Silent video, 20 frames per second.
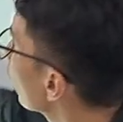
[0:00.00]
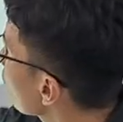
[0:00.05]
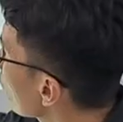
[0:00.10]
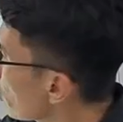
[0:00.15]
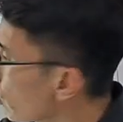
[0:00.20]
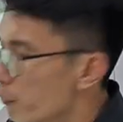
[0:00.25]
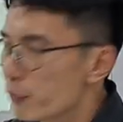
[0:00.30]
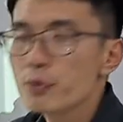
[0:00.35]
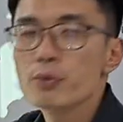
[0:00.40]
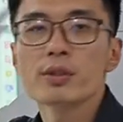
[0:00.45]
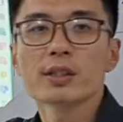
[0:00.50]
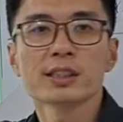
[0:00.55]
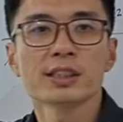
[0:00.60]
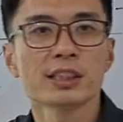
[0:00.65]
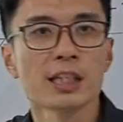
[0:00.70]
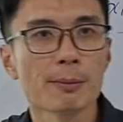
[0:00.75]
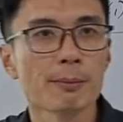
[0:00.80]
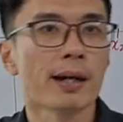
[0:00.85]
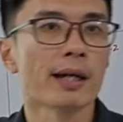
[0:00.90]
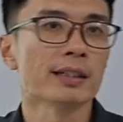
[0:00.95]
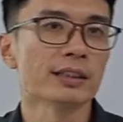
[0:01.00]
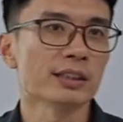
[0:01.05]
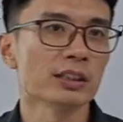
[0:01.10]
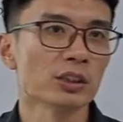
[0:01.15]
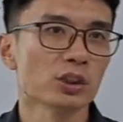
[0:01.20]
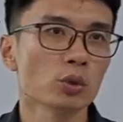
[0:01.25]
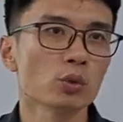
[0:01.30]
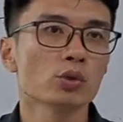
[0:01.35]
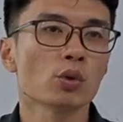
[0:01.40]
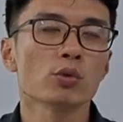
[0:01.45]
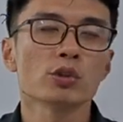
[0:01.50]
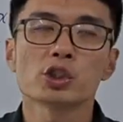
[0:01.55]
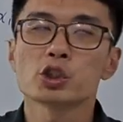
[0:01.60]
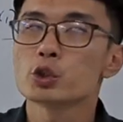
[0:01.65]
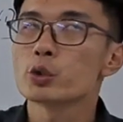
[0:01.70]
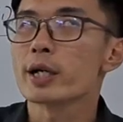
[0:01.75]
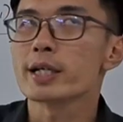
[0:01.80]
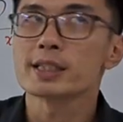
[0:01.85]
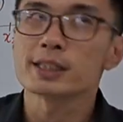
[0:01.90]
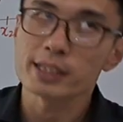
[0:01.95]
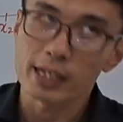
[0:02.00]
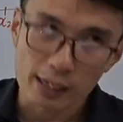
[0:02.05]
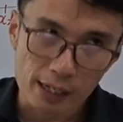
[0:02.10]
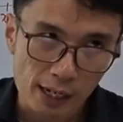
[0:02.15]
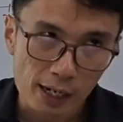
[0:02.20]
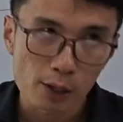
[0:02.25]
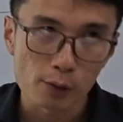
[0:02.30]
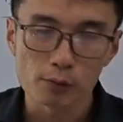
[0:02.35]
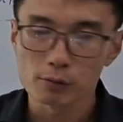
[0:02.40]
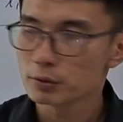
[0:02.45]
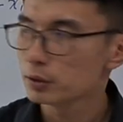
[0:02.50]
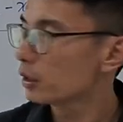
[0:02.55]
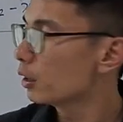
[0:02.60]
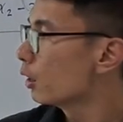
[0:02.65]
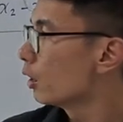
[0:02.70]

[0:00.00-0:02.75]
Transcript: will give you the same answer. So don't stress that out.